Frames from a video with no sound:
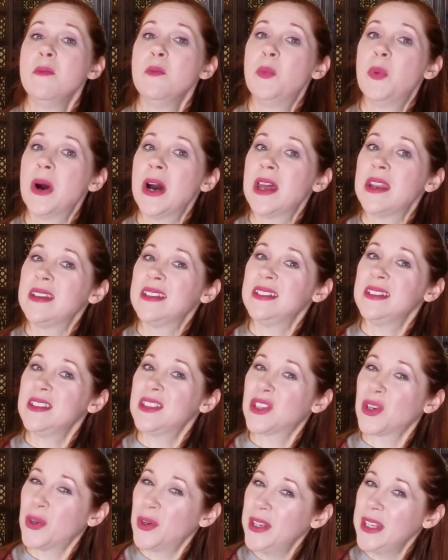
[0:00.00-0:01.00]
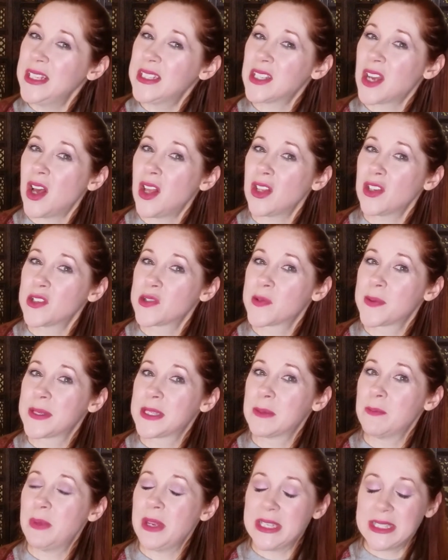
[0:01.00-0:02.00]
but $30 was
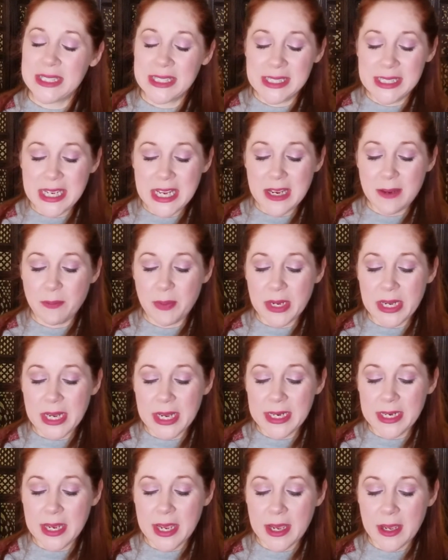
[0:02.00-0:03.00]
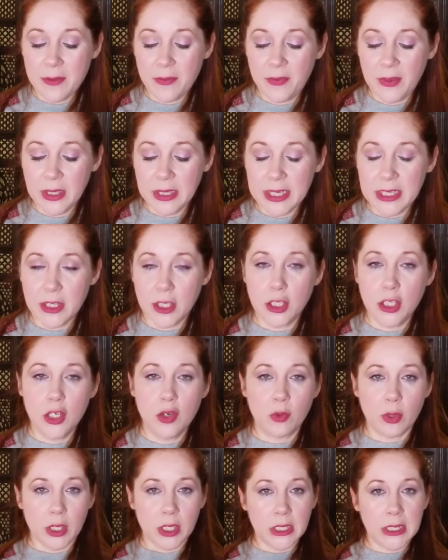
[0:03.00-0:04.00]
a bit steep, and I feel like the
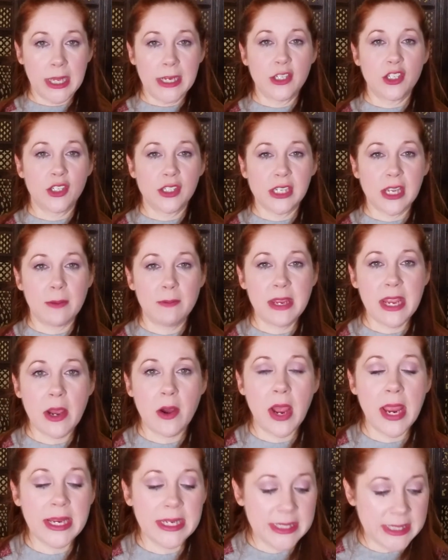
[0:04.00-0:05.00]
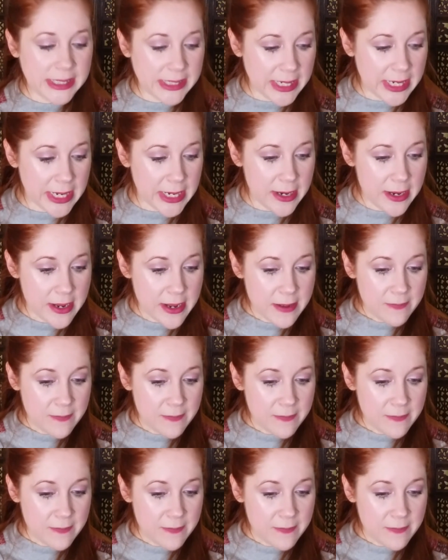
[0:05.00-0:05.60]
newer collections coming out, I can see